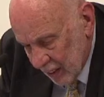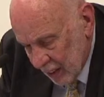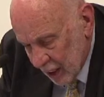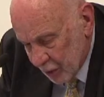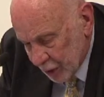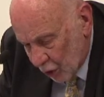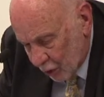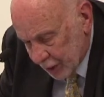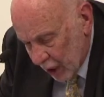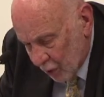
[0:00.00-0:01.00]
It was
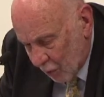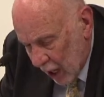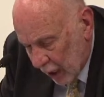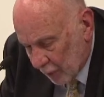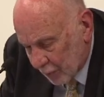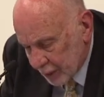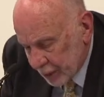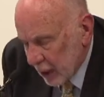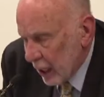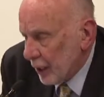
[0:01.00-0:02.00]
also while I
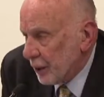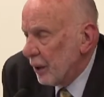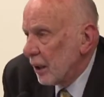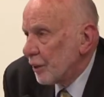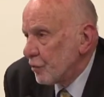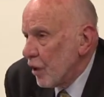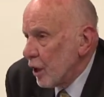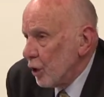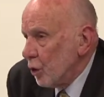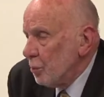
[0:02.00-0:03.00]
was at La
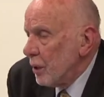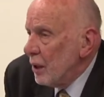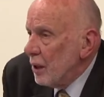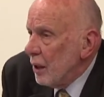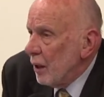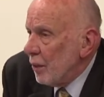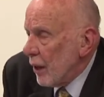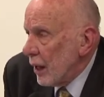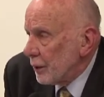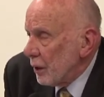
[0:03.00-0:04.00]
Trobe
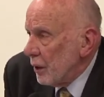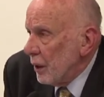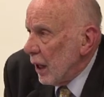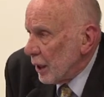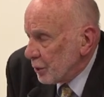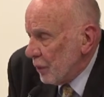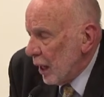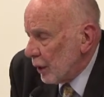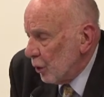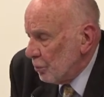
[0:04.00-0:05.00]
that, as
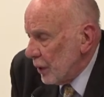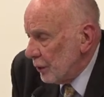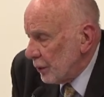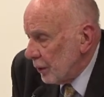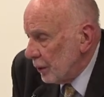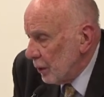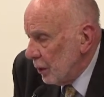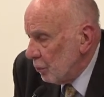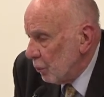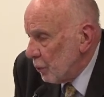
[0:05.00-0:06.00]
Michael mentioned,
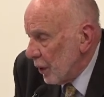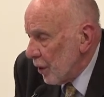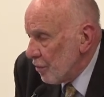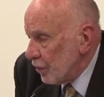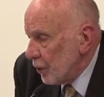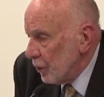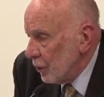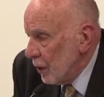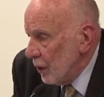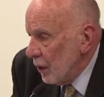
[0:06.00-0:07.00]
we went
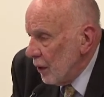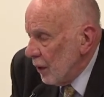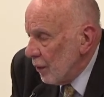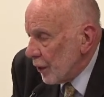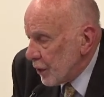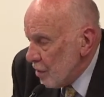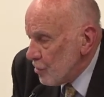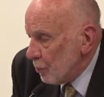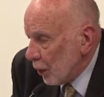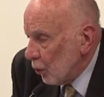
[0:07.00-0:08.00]
through the
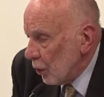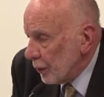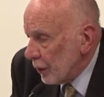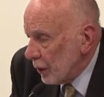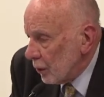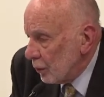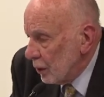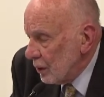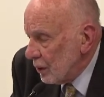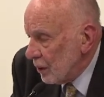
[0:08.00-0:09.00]
terrible ordeal
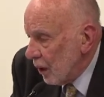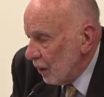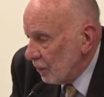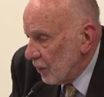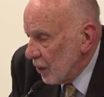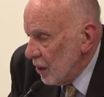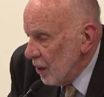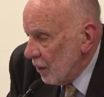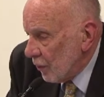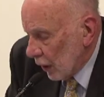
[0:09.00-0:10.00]
of
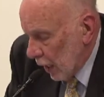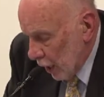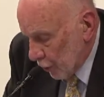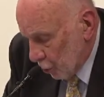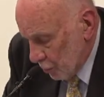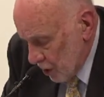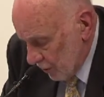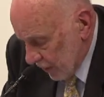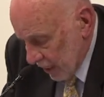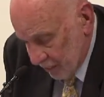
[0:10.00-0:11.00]
the Lionel
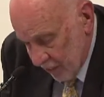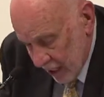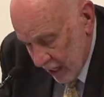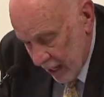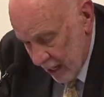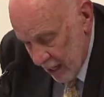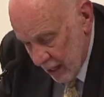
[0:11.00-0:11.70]
Murphy affair,